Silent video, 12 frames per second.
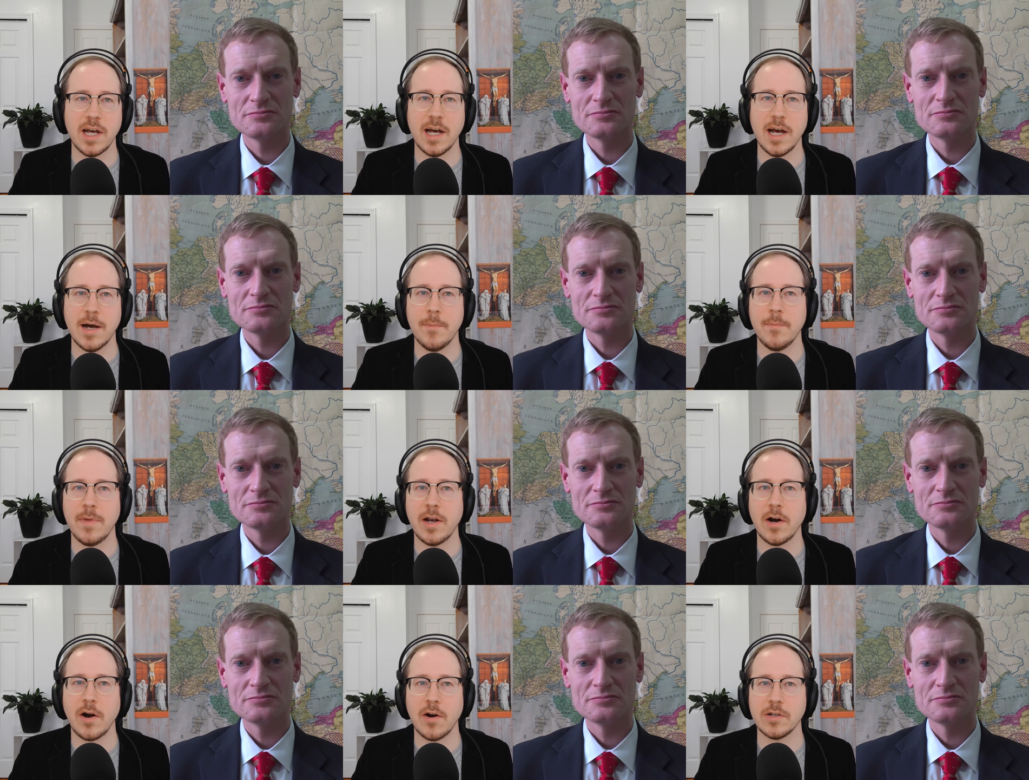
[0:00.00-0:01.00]
Speaker 1: um in
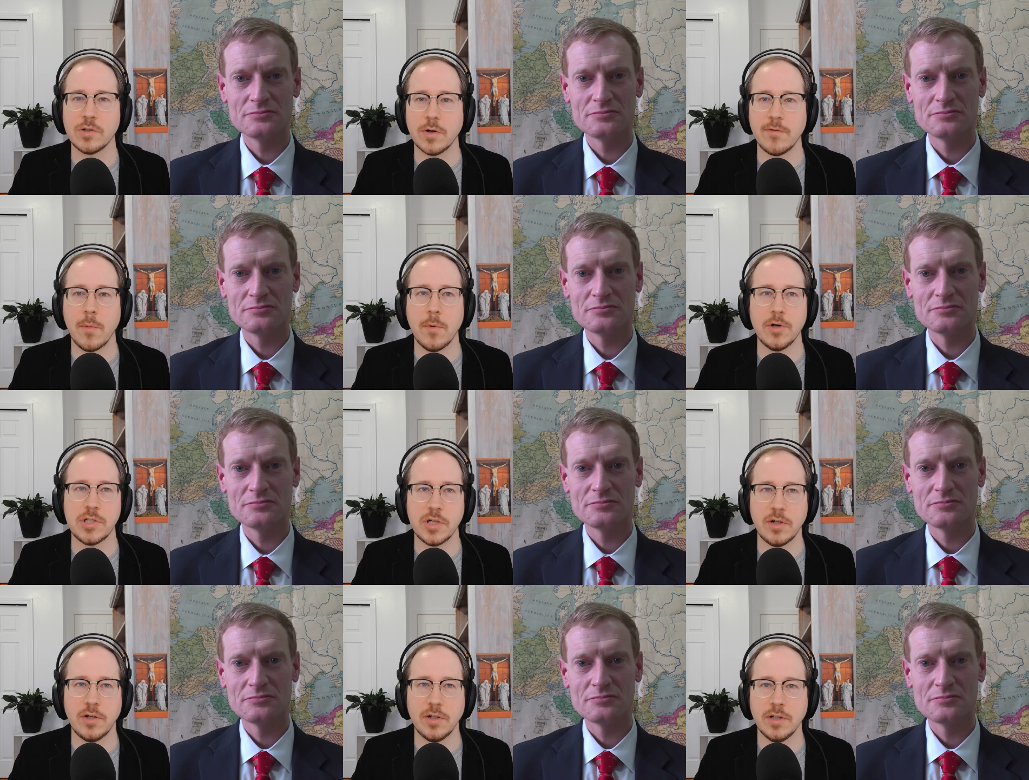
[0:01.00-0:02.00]
our sort of
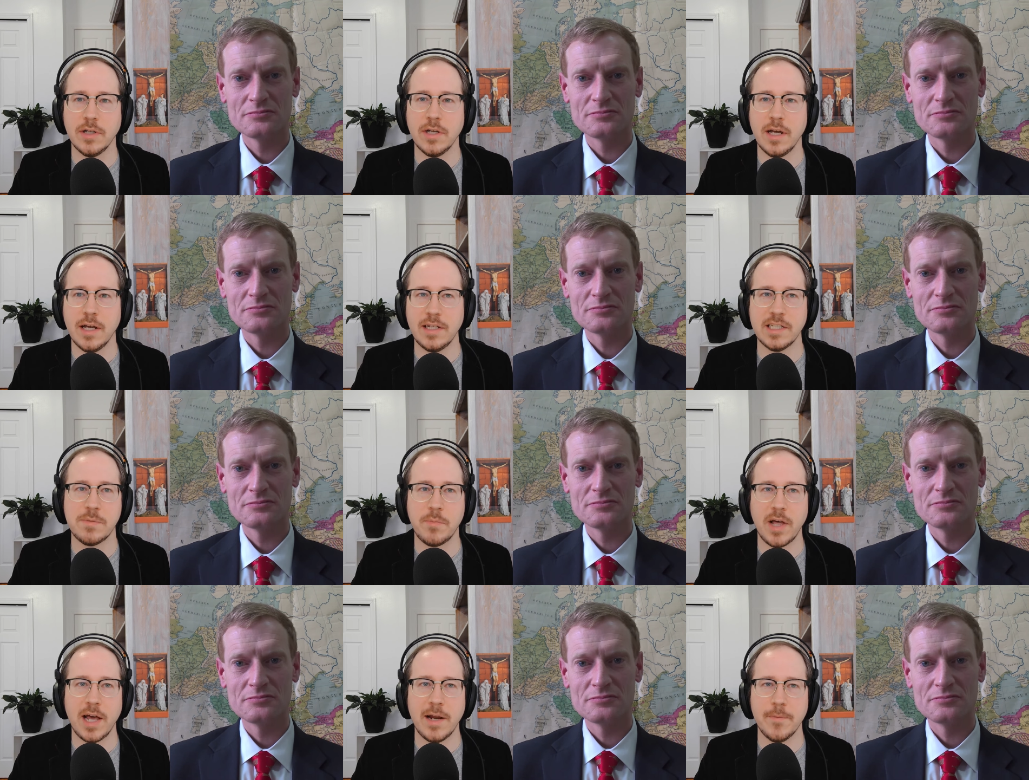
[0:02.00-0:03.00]
emotional a
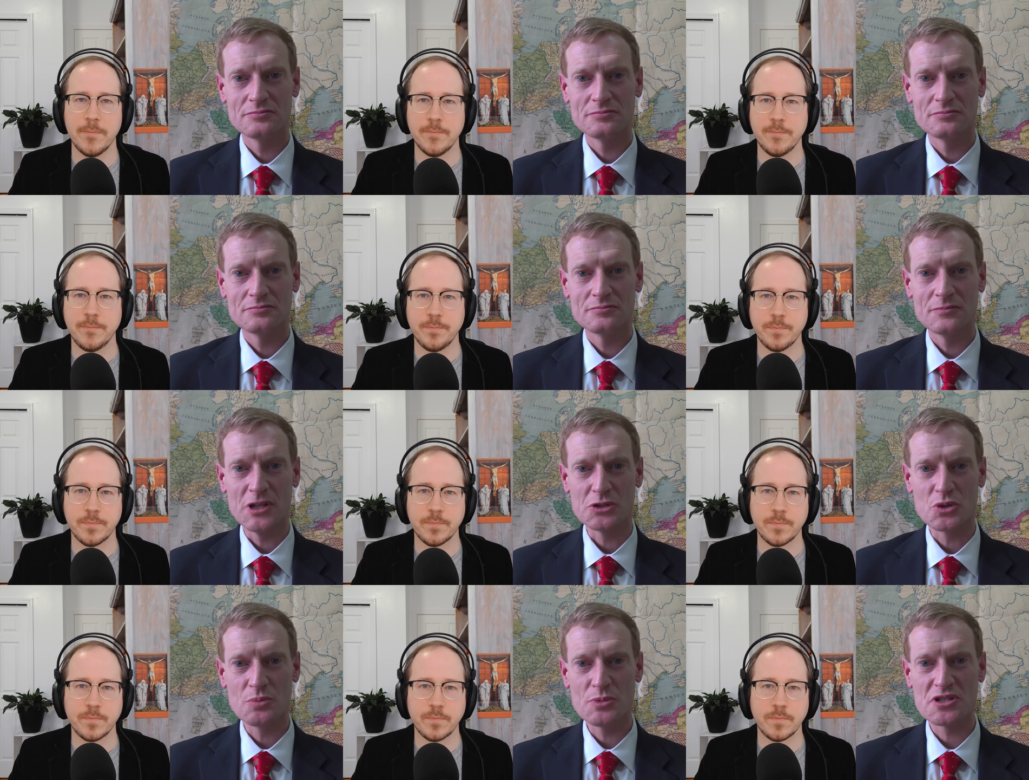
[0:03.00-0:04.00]
display.
Speaker 2: Yeah,
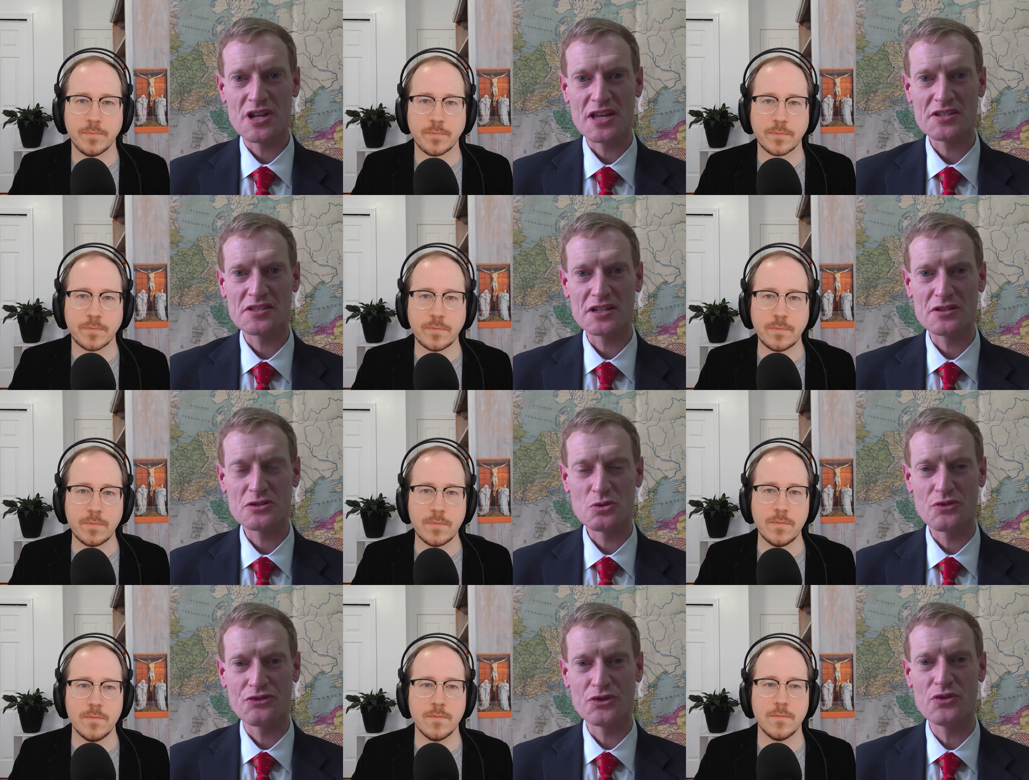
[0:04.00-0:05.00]
Speaker 1: Jerome
Speaker 2: doesn't hesitate
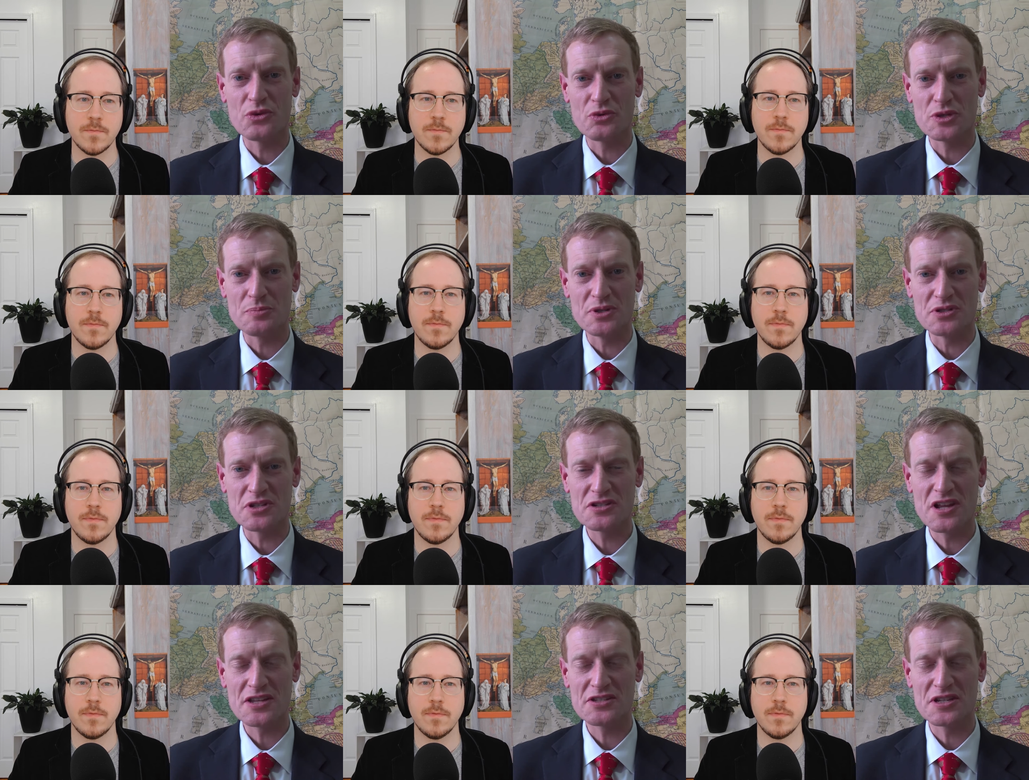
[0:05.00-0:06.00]
to a few of the recipients. He
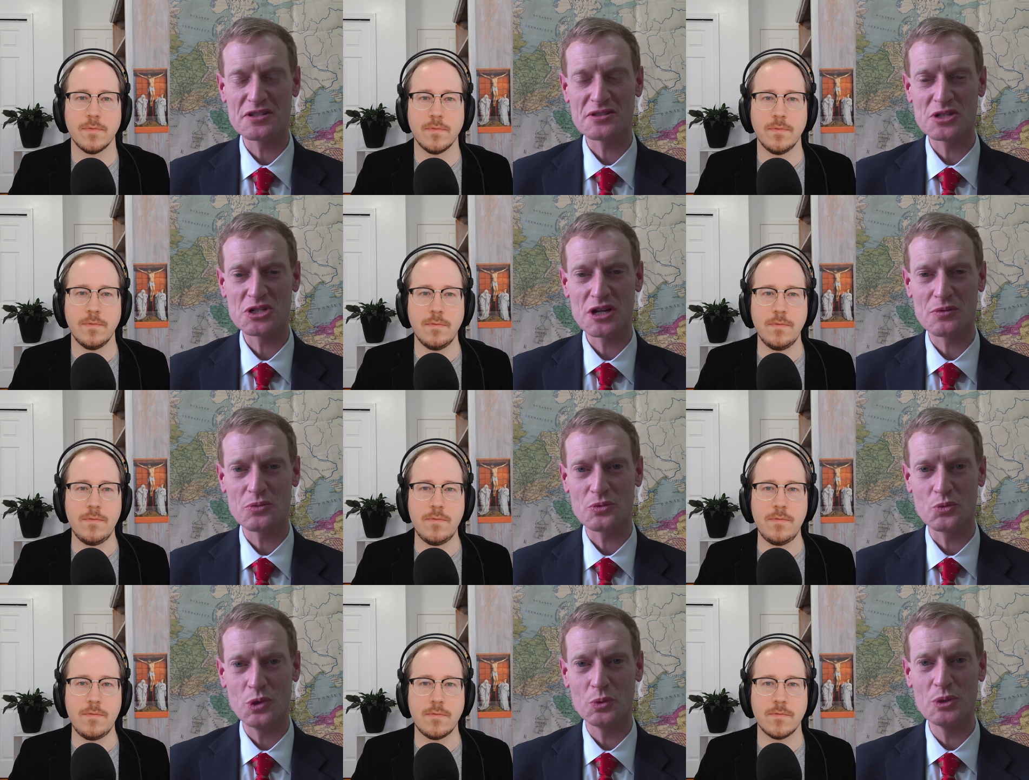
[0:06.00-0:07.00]
doesn't hesitate to dish out
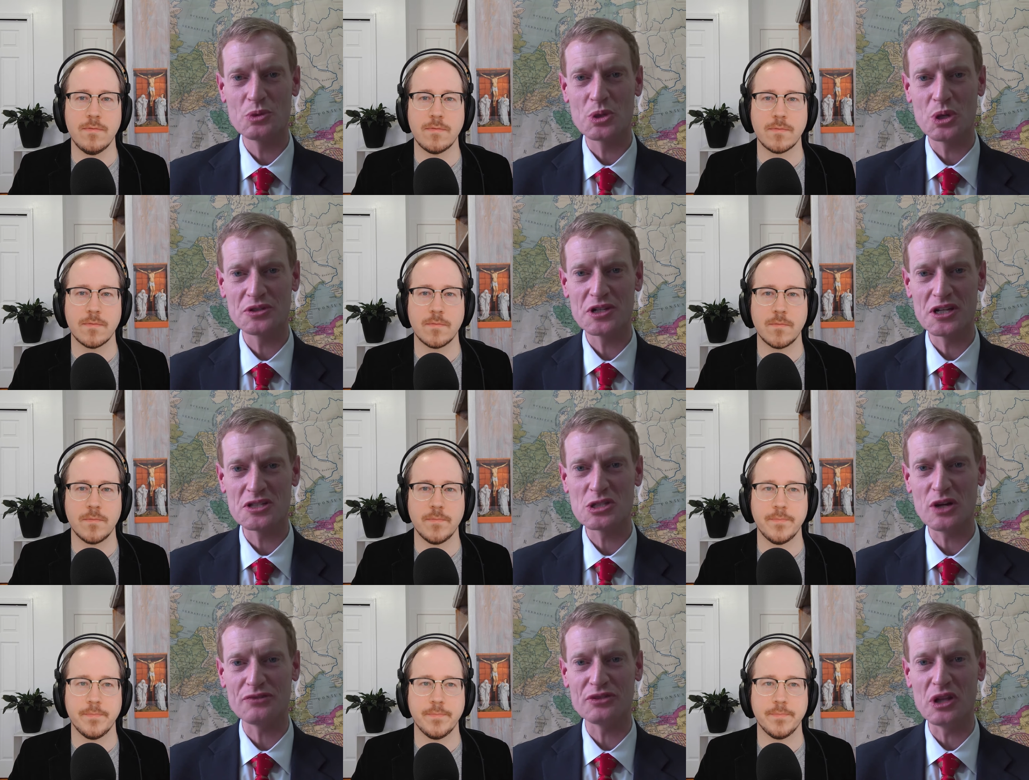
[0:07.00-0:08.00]
what, what we would call today
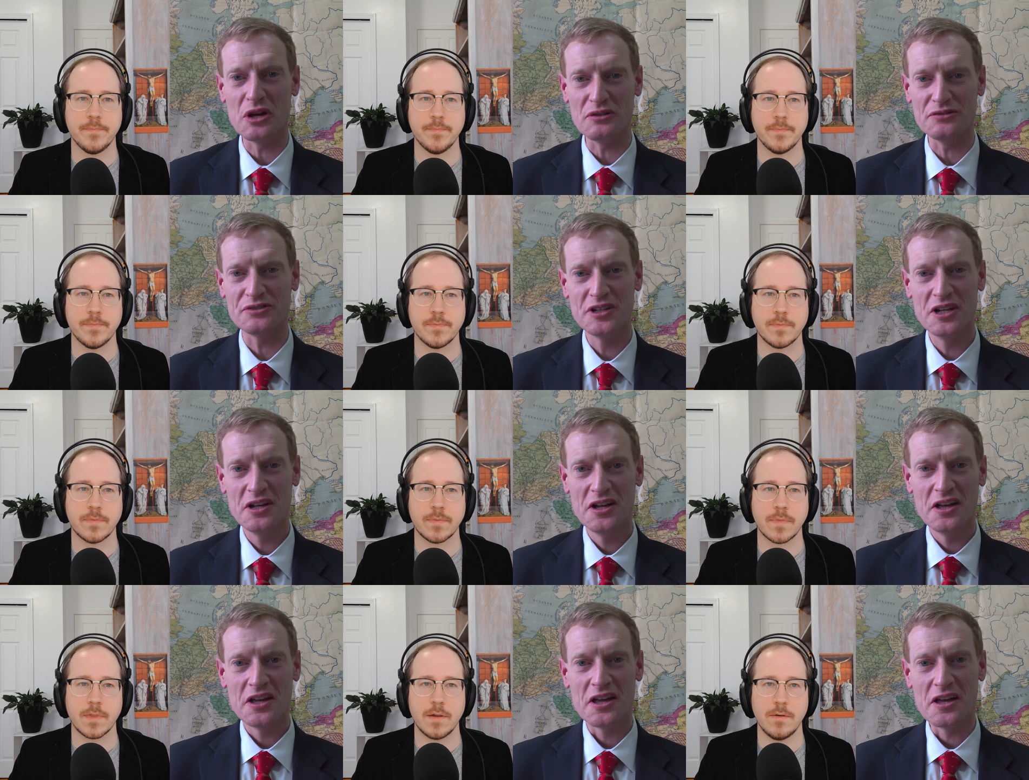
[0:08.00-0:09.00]
tough love,
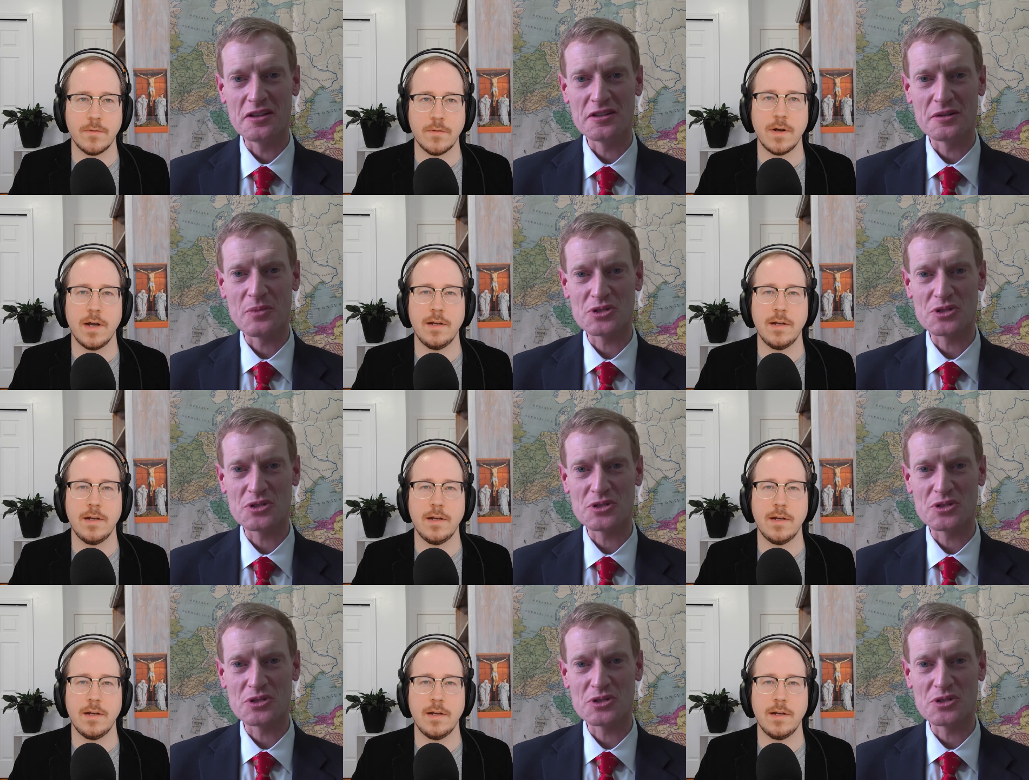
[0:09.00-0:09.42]
and
Speaker 1: I think right.